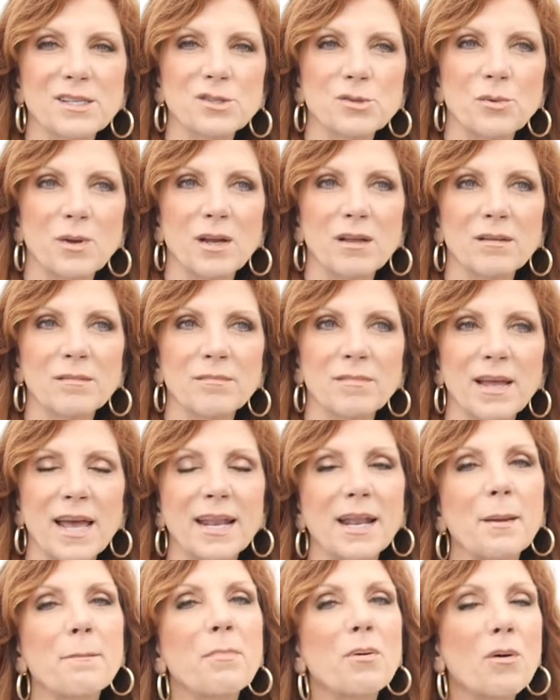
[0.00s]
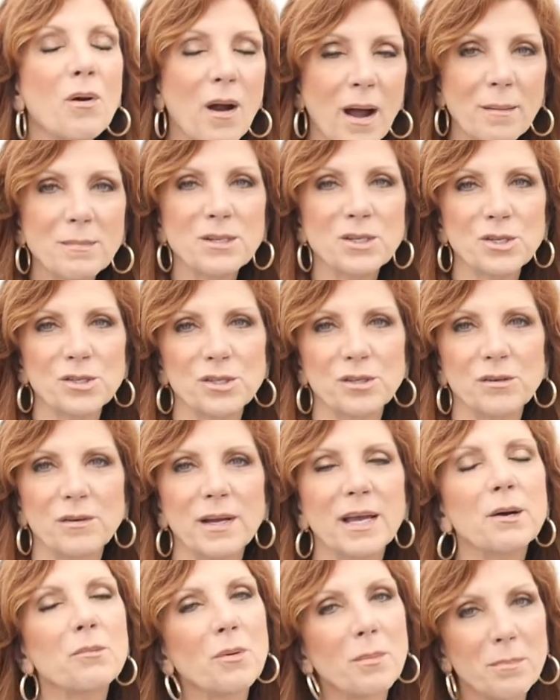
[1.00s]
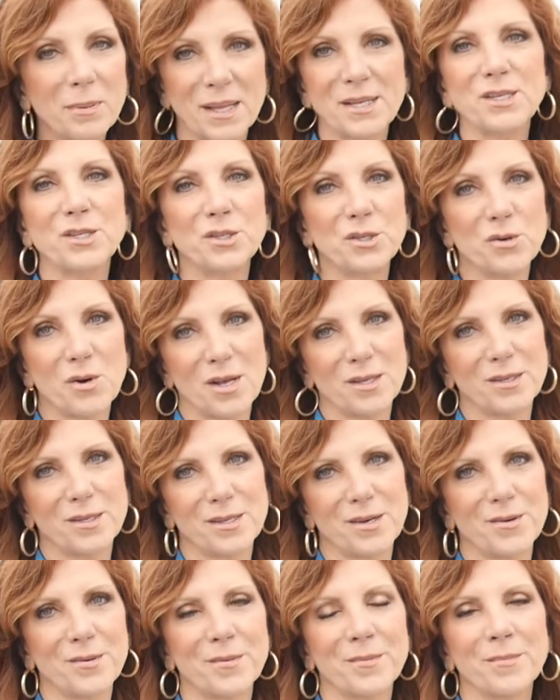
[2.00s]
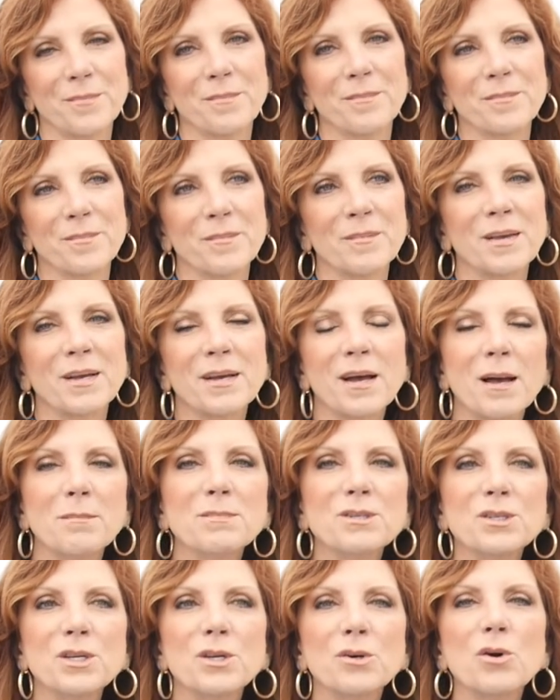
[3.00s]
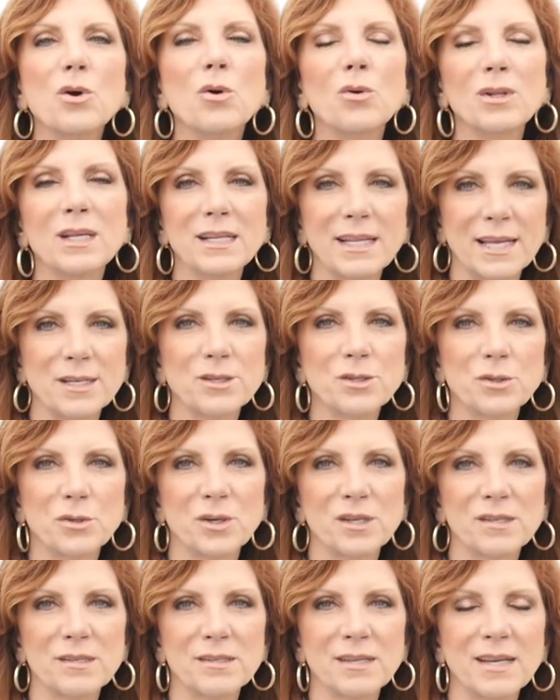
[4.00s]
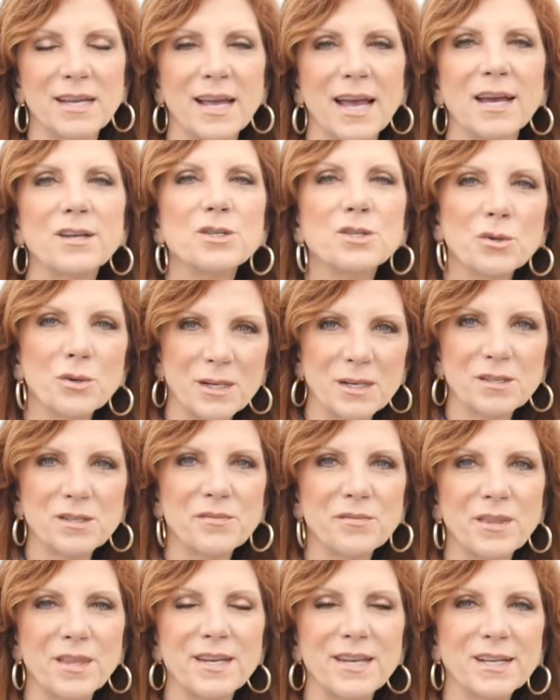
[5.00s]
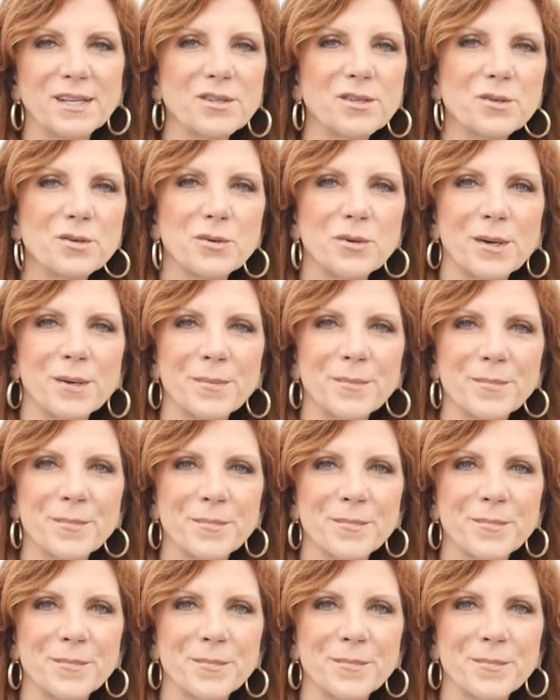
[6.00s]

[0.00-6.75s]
Israel, and I promise you it will bless you also. Come to Your Holy Land Tours and join us for the next tour.